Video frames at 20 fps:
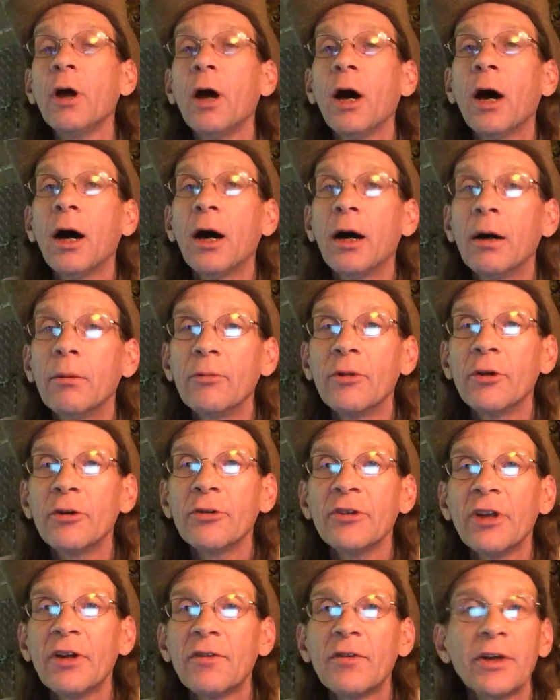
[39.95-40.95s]
Um,
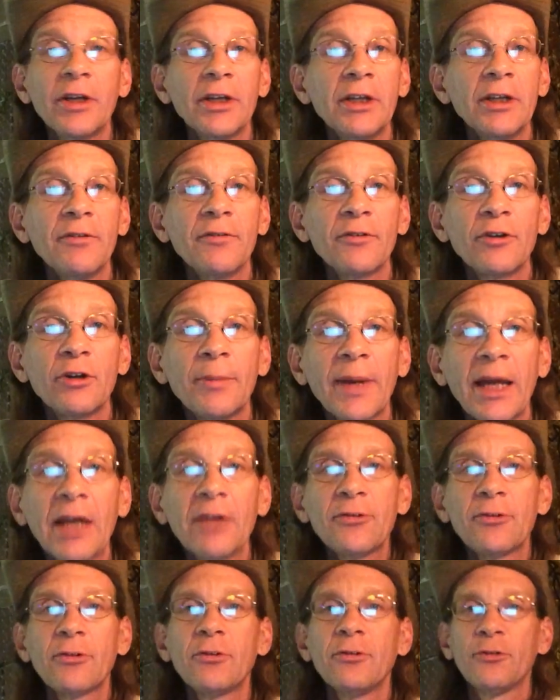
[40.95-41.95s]
there's never any firm
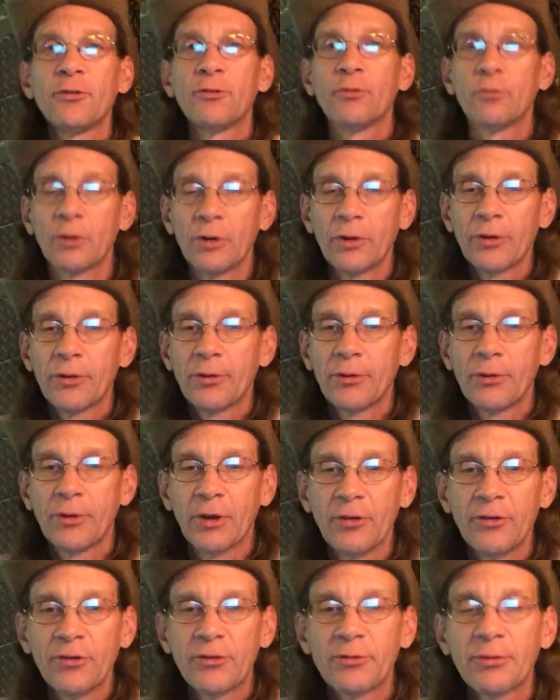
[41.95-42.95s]
answers with
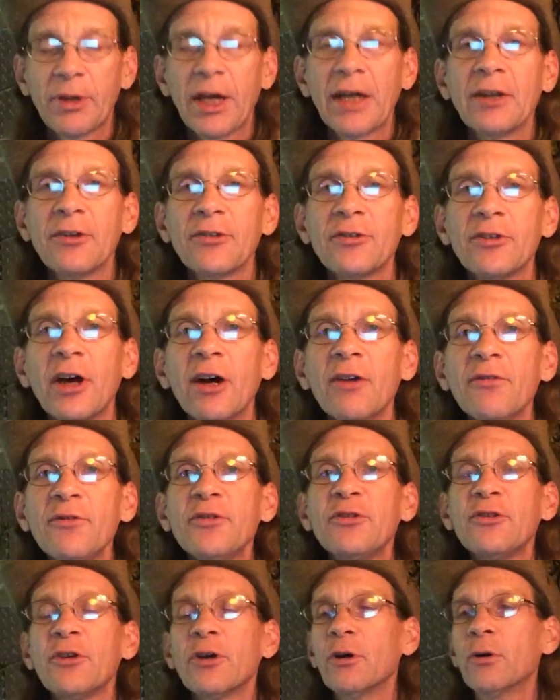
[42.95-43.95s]
this kind of stuff,
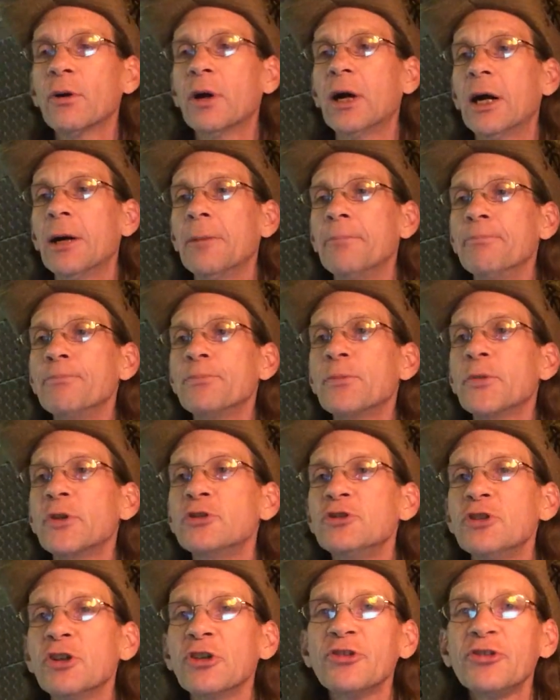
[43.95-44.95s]
so um,
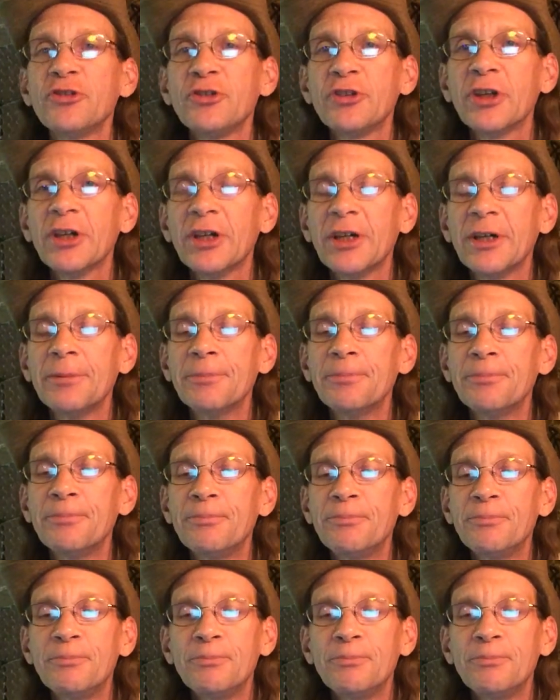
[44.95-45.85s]
just um,